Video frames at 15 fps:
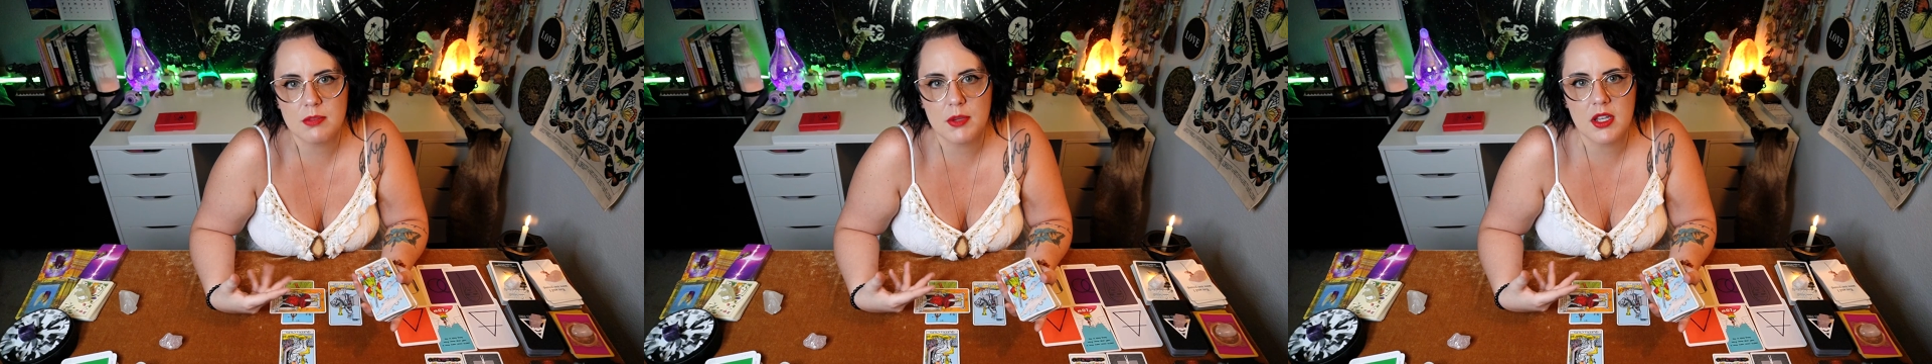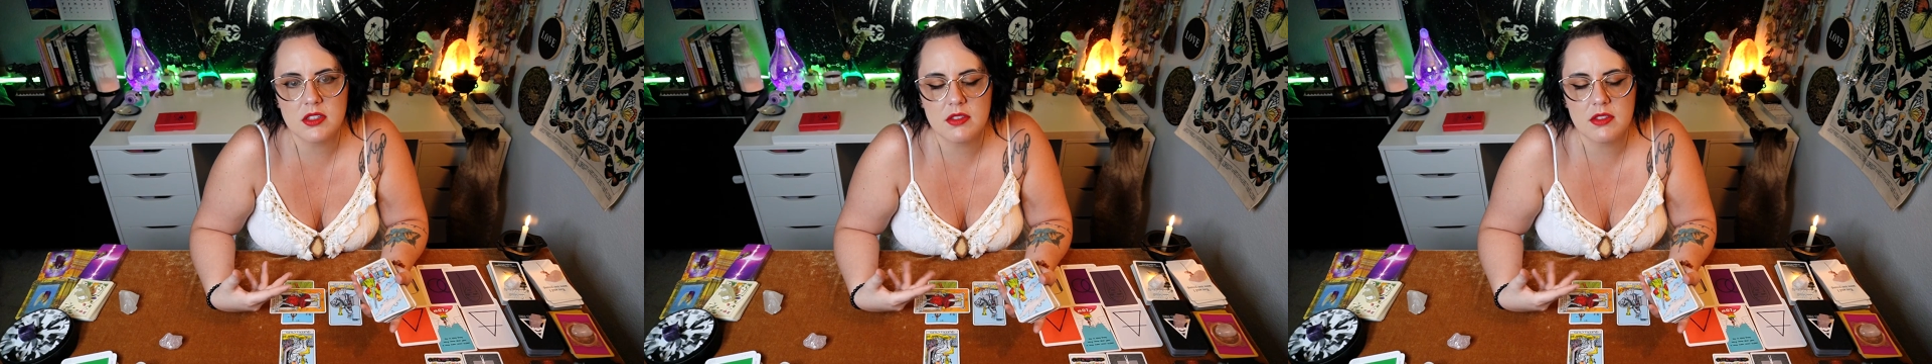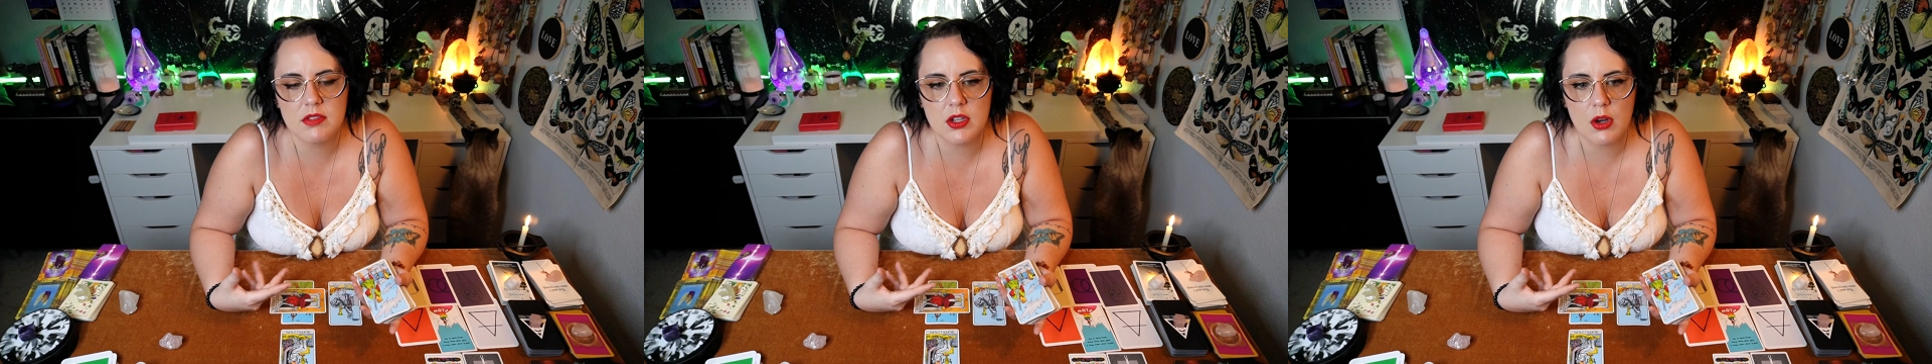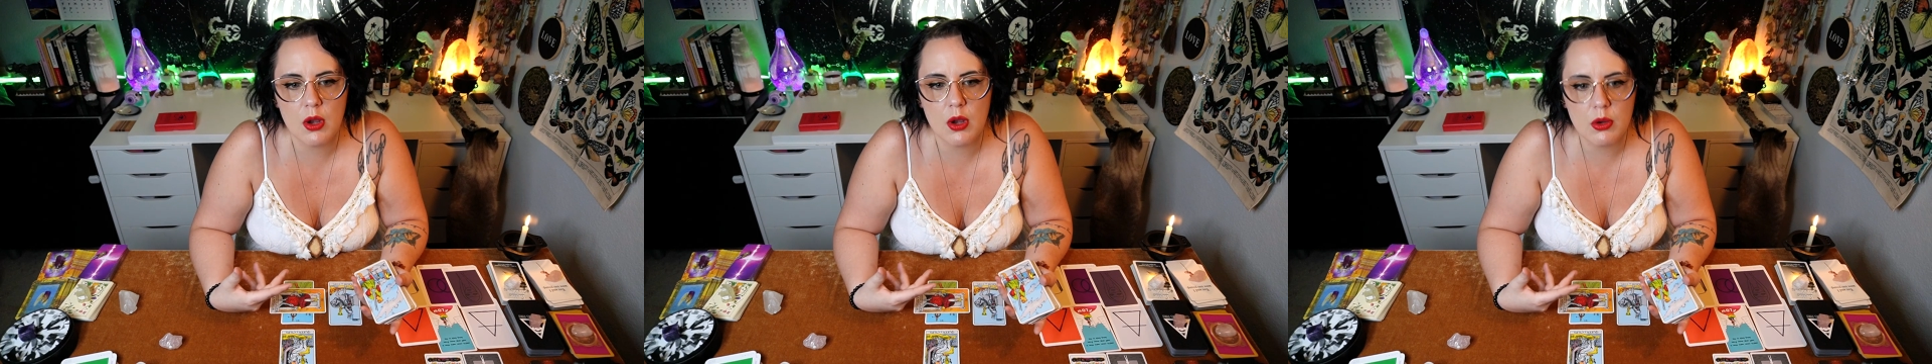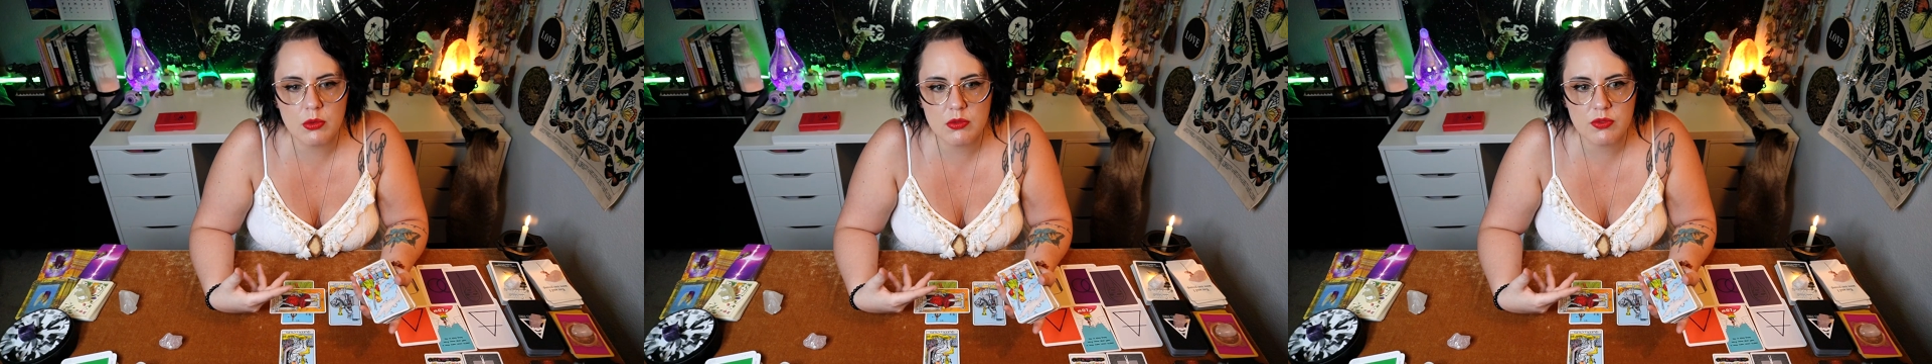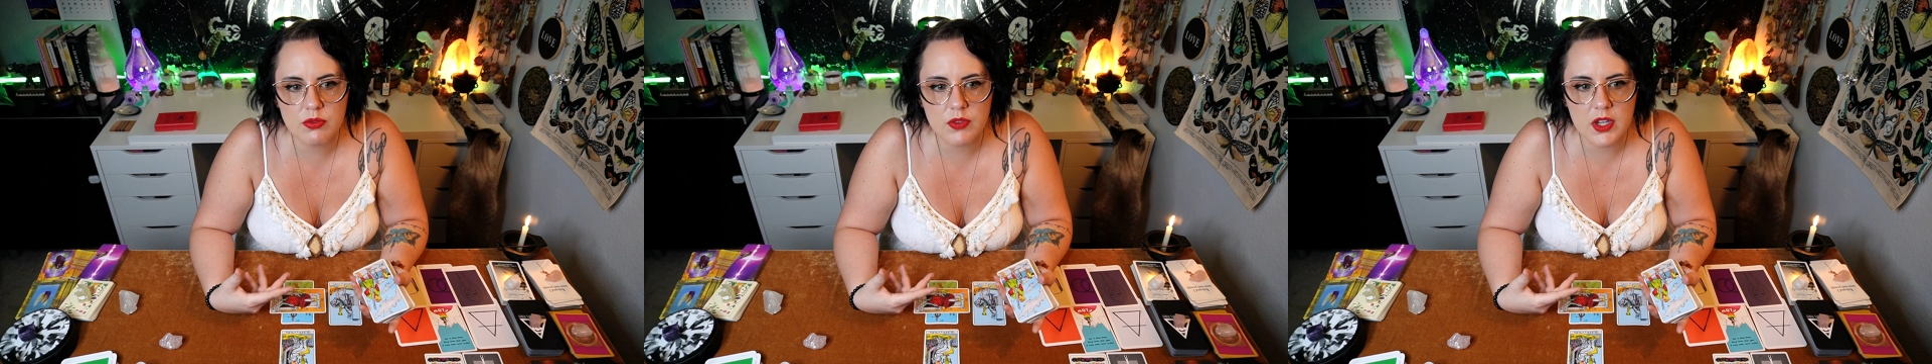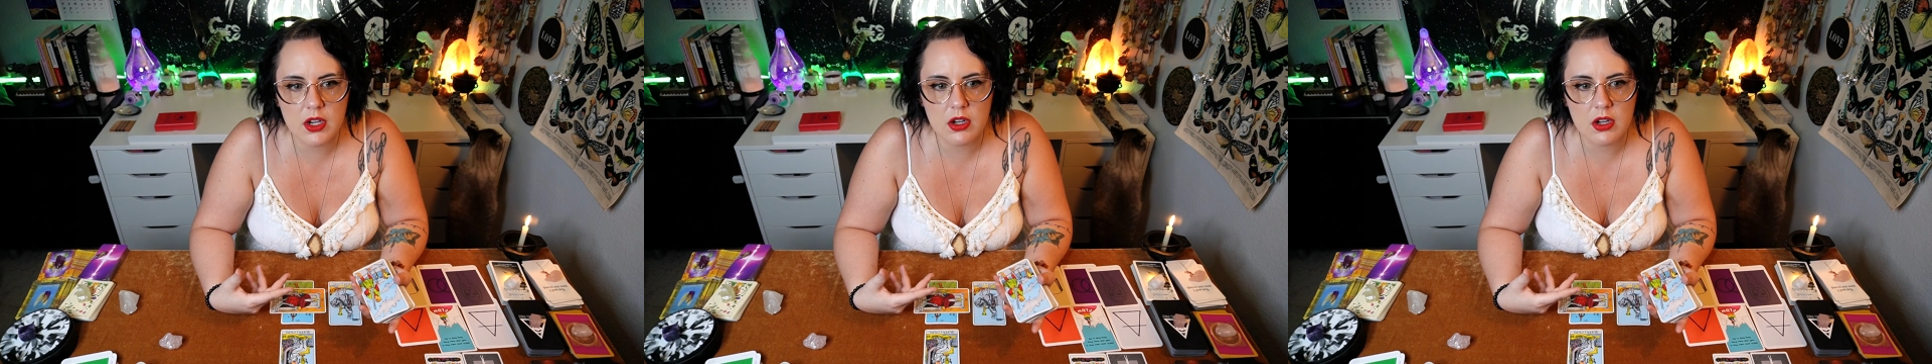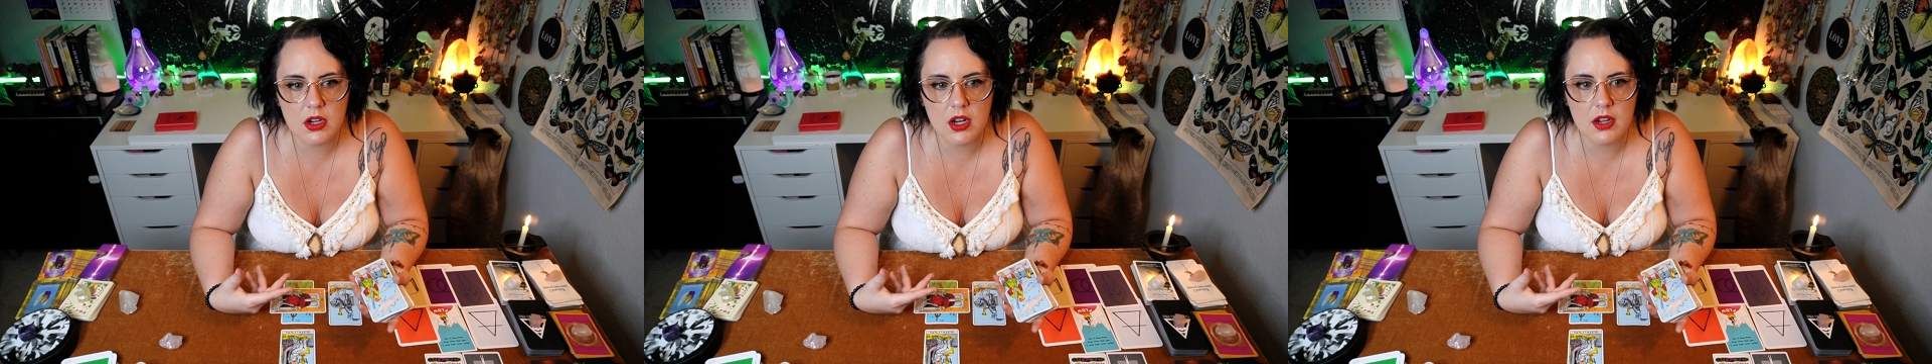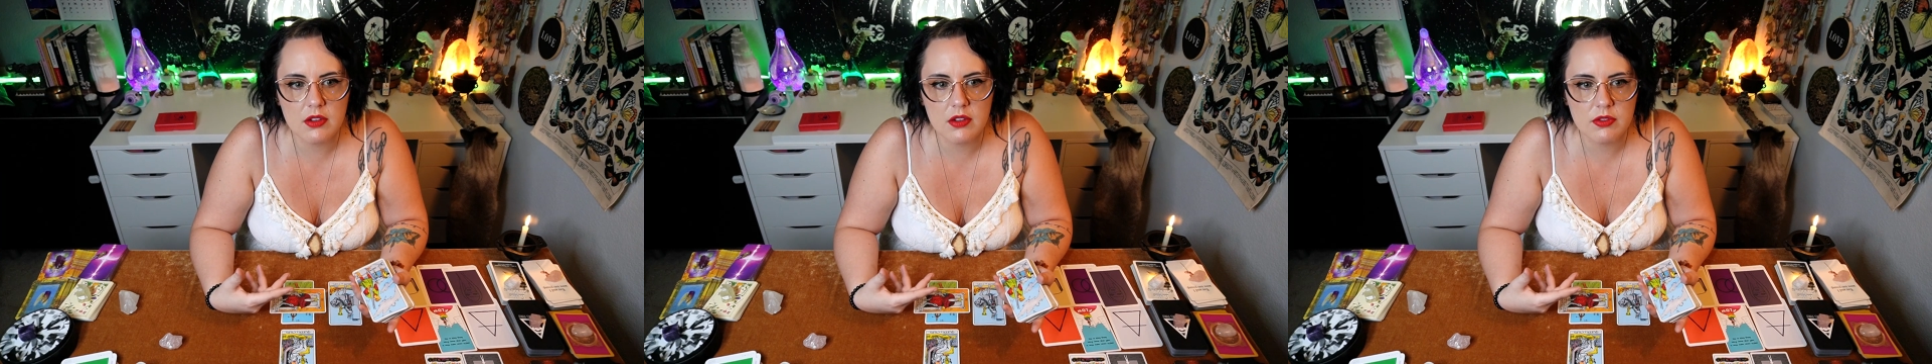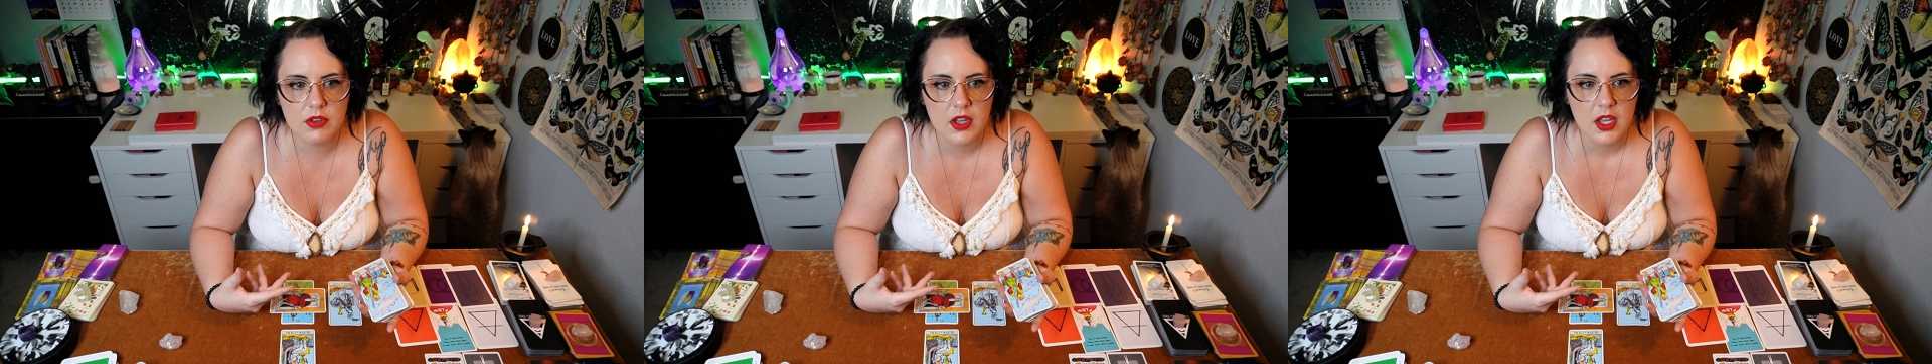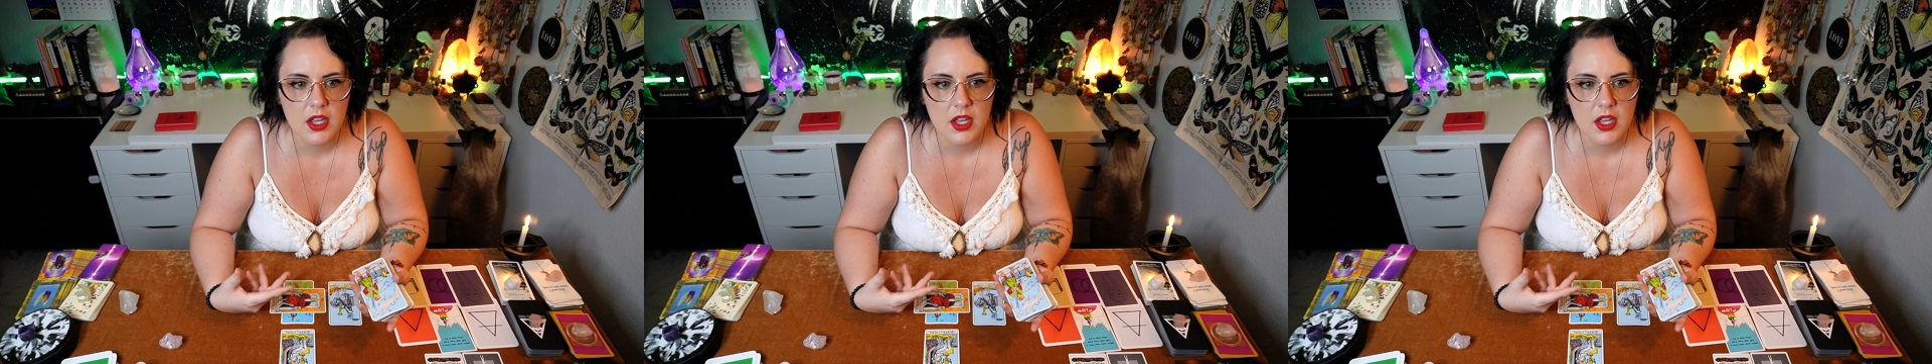because of their own fear of